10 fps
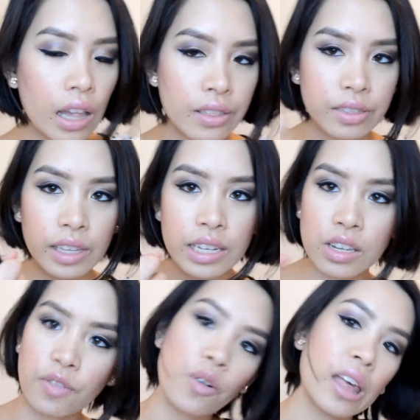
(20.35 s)
These
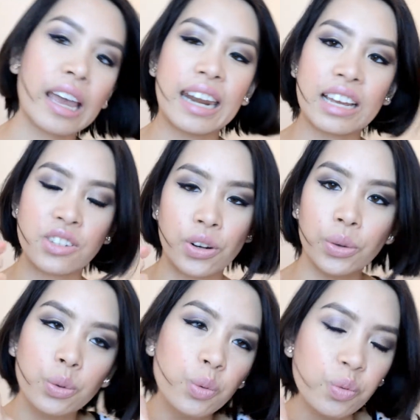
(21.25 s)
are for like an extra
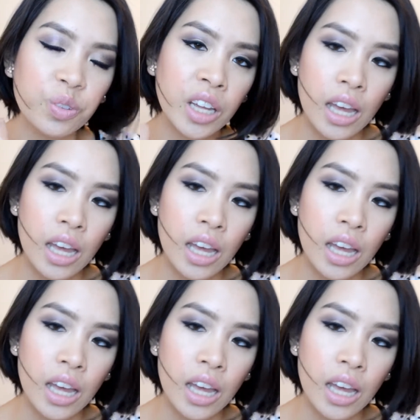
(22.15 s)
oomph,